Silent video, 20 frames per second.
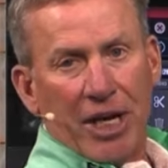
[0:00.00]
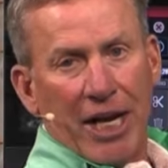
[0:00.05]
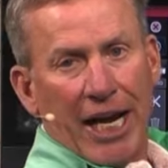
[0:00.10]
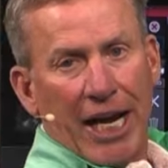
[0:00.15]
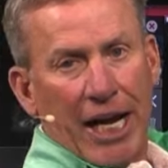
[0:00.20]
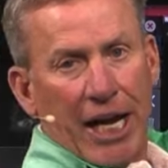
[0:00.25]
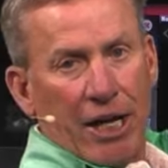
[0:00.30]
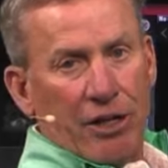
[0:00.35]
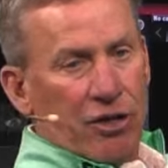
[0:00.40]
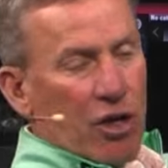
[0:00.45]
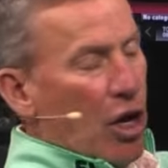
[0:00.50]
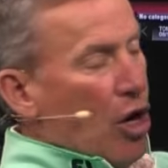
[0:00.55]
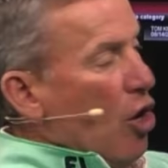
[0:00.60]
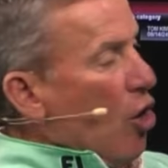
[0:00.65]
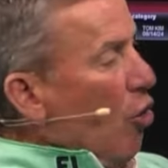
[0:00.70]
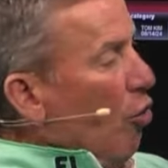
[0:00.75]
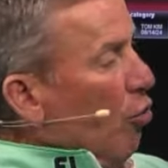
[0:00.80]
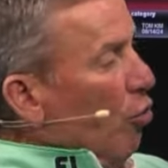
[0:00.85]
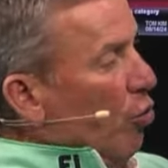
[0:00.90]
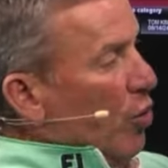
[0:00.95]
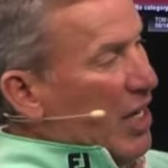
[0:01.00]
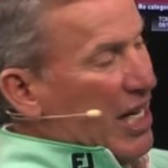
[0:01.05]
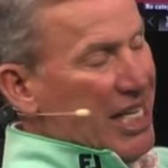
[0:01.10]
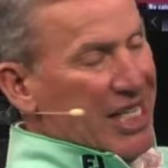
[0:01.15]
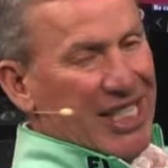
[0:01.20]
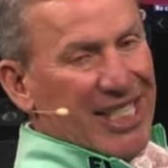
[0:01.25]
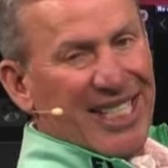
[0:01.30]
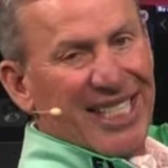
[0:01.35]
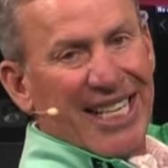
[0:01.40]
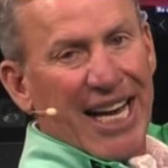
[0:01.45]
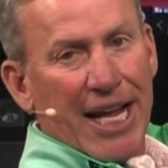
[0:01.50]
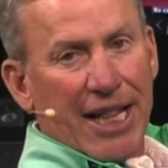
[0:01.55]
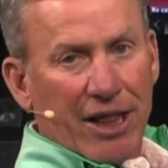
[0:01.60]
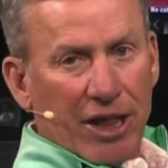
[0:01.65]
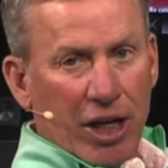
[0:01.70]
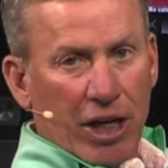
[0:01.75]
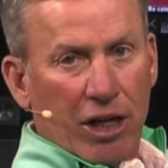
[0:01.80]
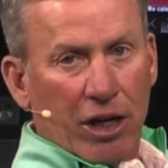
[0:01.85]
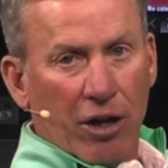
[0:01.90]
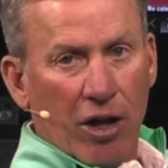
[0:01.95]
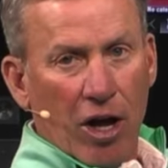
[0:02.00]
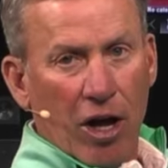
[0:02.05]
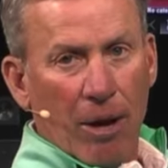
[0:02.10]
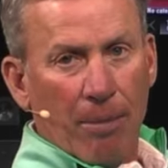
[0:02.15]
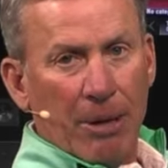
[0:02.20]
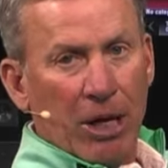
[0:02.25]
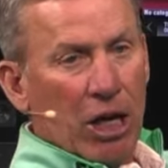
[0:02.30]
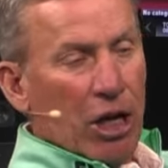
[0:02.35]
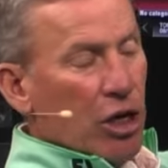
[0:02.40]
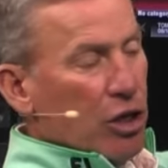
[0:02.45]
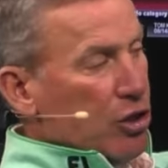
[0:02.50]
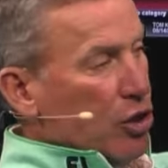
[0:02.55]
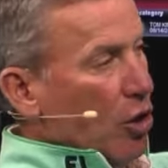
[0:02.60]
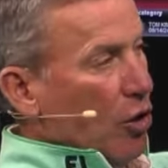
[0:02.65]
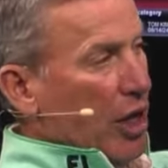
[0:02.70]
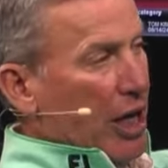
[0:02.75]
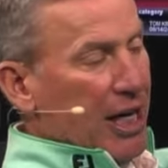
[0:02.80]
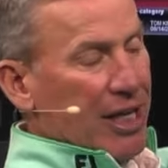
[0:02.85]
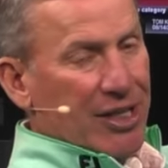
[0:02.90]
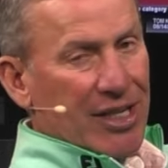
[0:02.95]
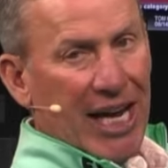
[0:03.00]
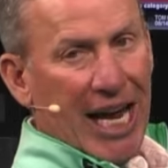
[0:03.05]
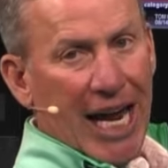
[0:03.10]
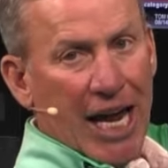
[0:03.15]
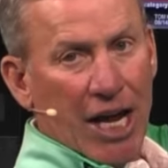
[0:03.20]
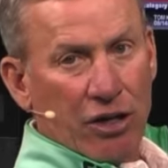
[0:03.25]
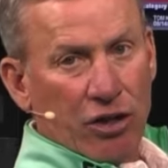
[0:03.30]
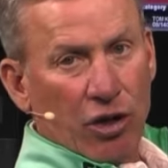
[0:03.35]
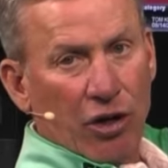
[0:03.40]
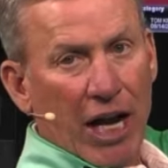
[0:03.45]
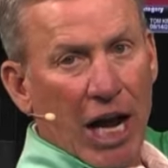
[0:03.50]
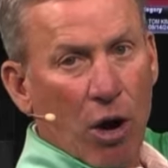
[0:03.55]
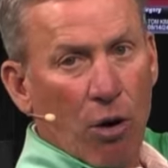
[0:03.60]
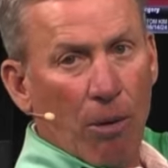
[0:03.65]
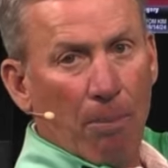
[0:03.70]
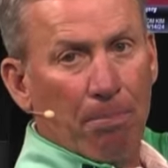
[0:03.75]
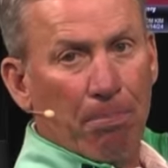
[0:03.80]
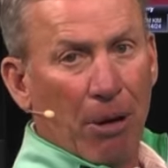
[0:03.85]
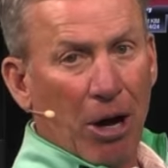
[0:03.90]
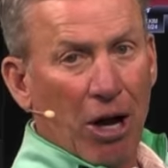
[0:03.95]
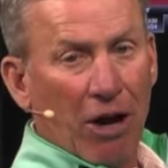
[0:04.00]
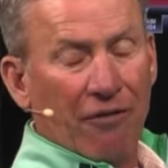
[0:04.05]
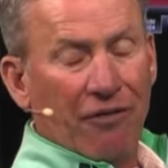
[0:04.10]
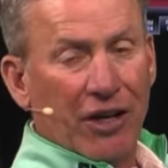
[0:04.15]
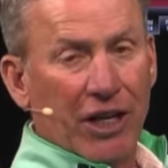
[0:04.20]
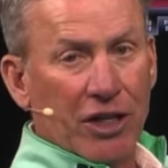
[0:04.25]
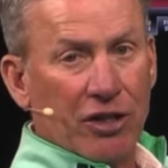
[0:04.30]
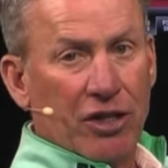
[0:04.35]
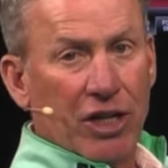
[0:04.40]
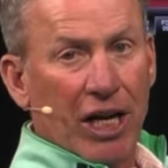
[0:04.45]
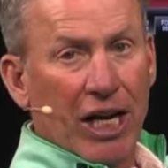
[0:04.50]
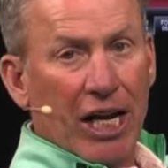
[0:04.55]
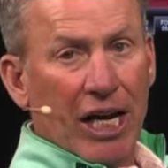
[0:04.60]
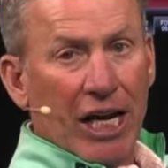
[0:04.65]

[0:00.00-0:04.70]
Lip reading: and hands reset the club so that his hands are now above his